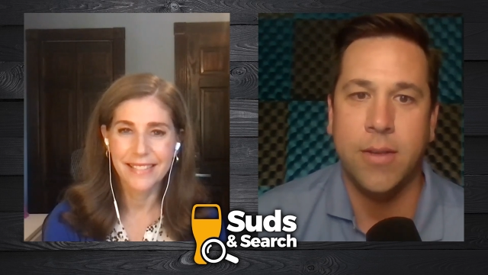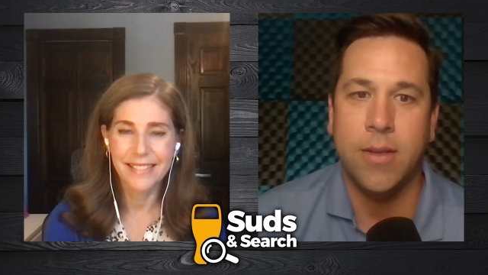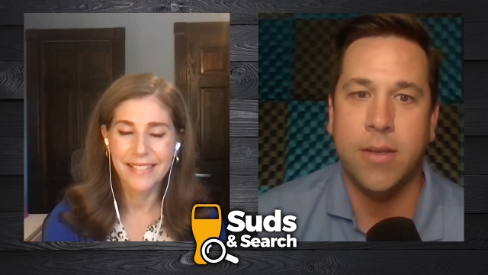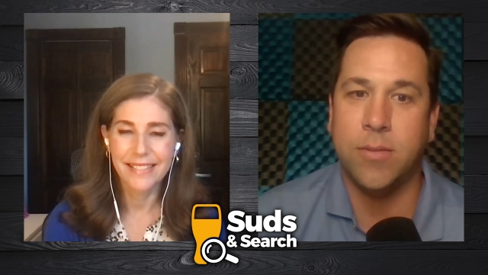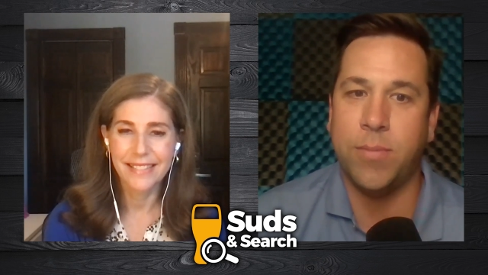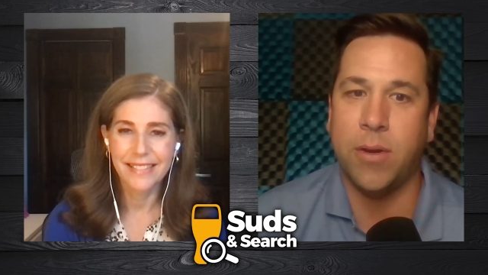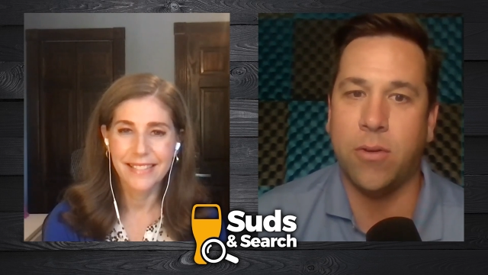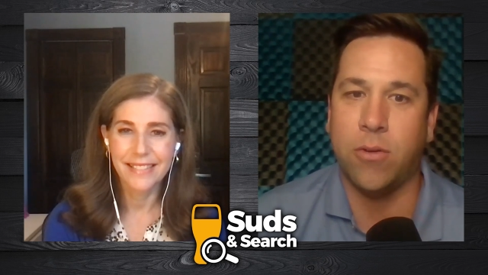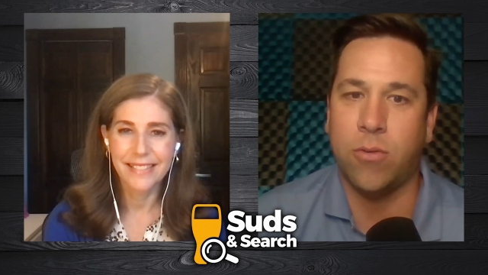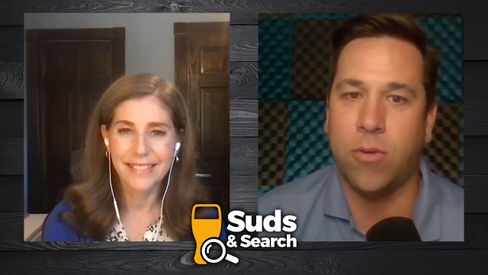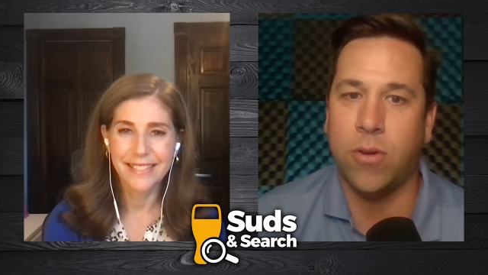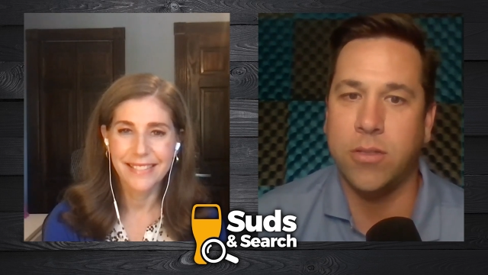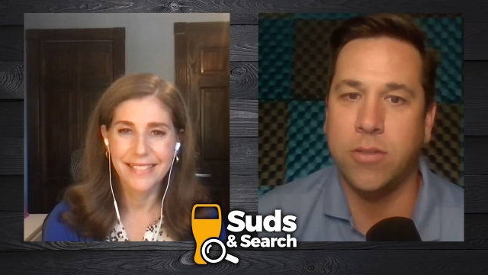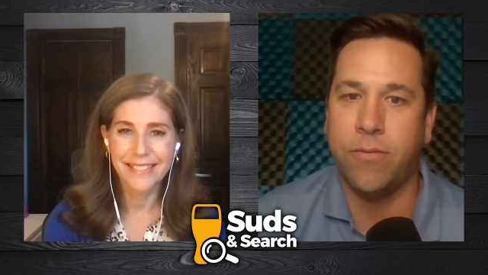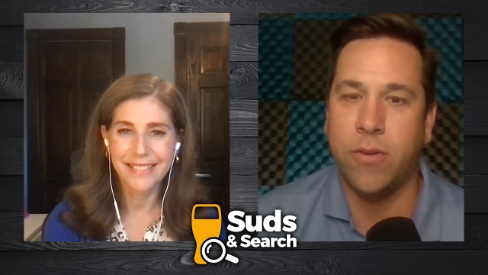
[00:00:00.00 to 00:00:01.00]
Speaker 1: It's about
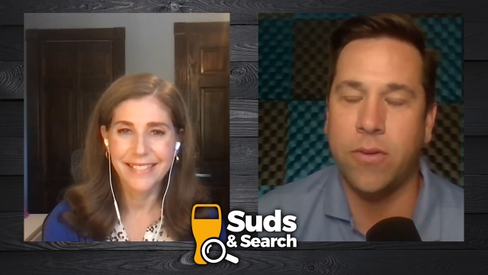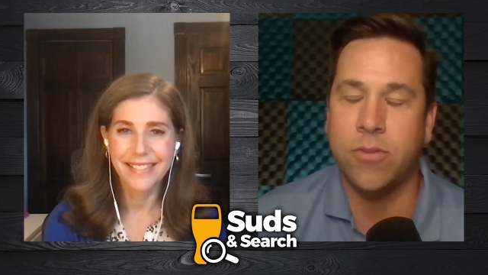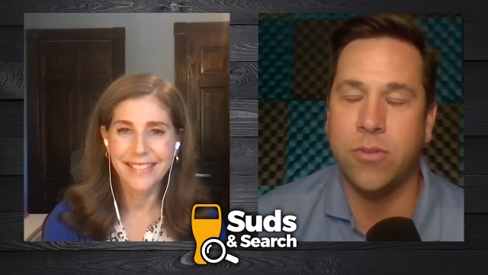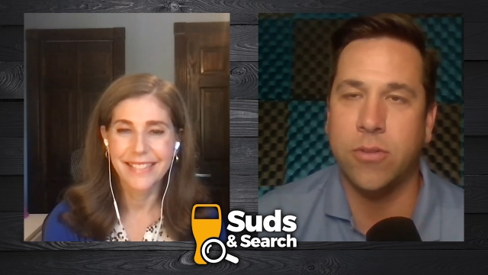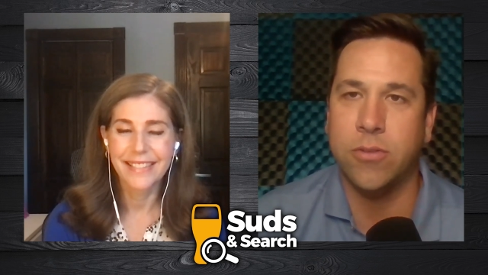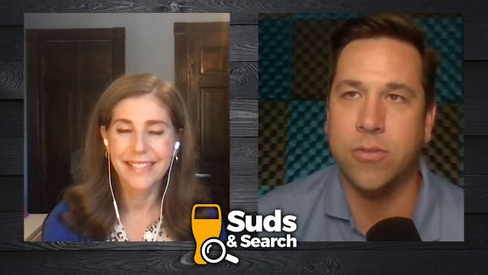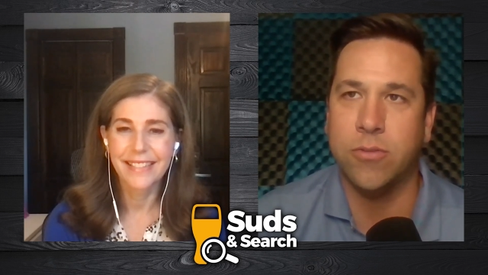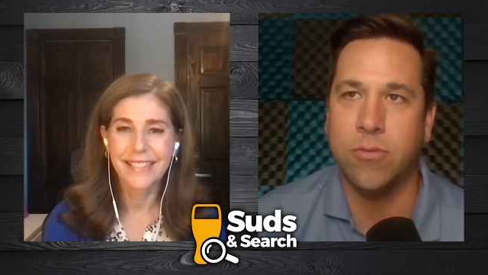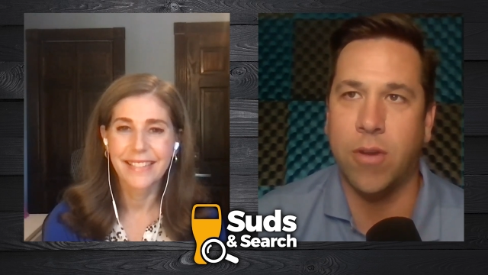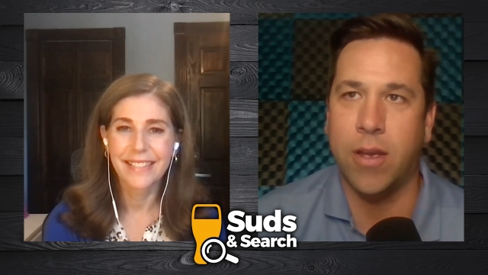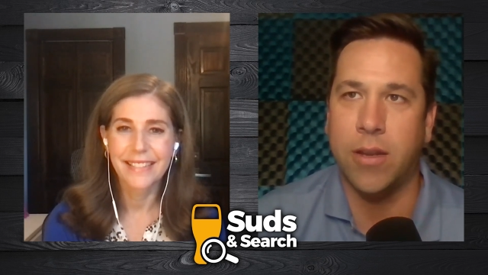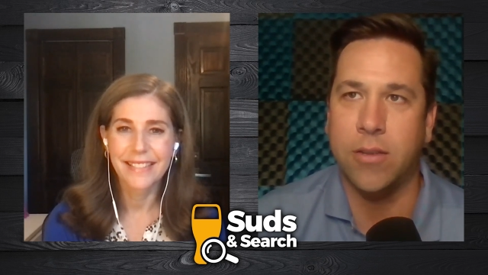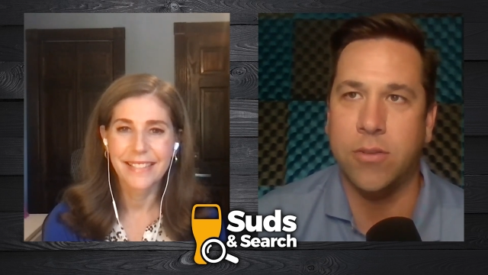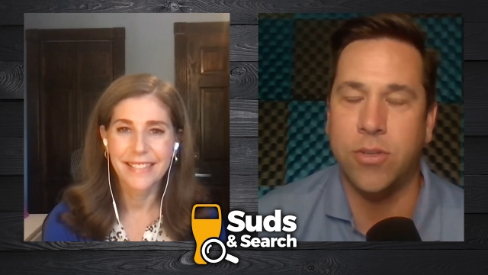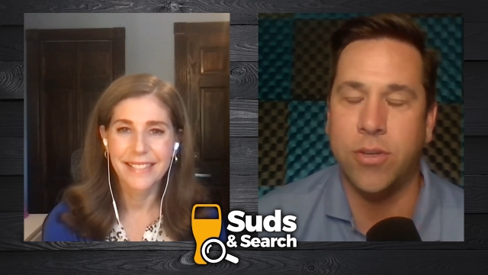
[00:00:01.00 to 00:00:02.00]
cross functional
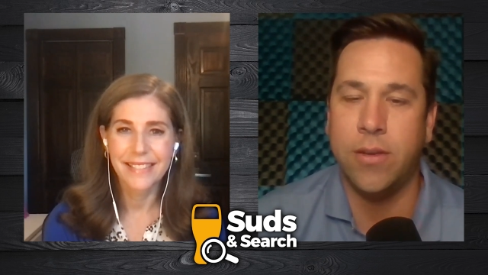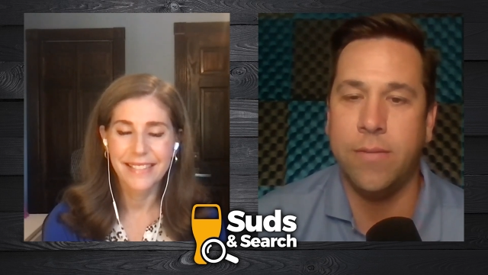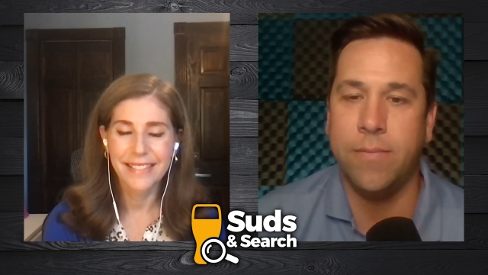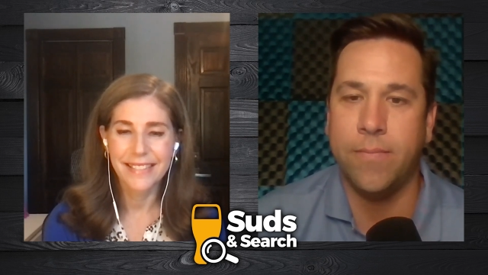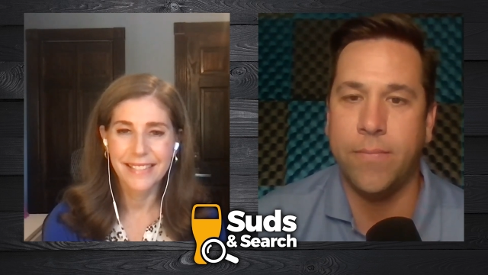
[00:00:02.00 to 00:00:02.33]
strategy.